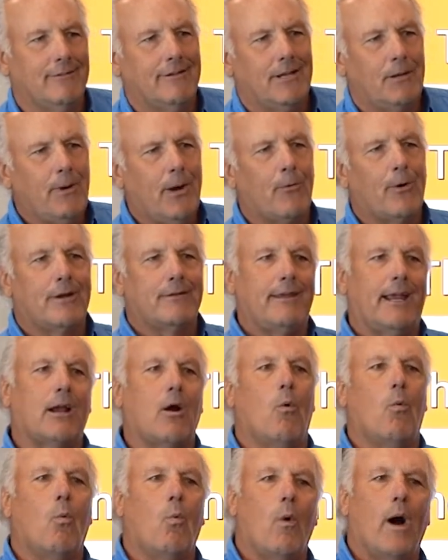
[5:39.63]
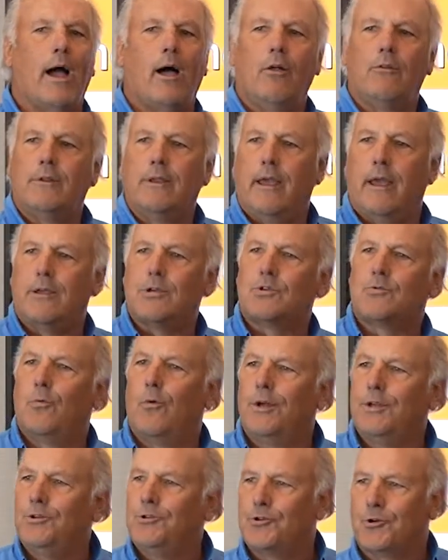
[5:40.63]
Anybody want to take a wild guess
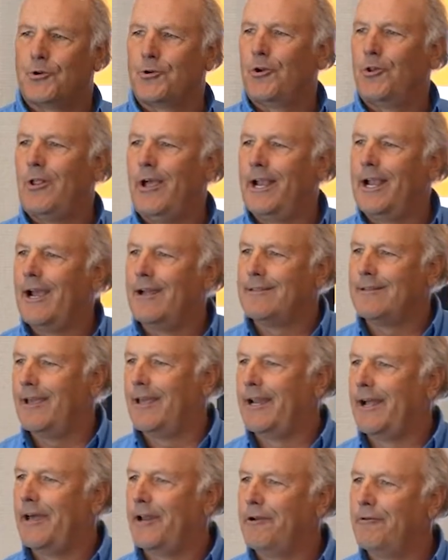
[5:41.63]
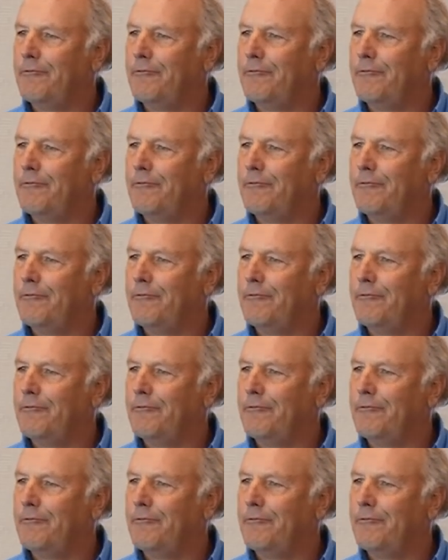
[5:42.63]
what journal I got that out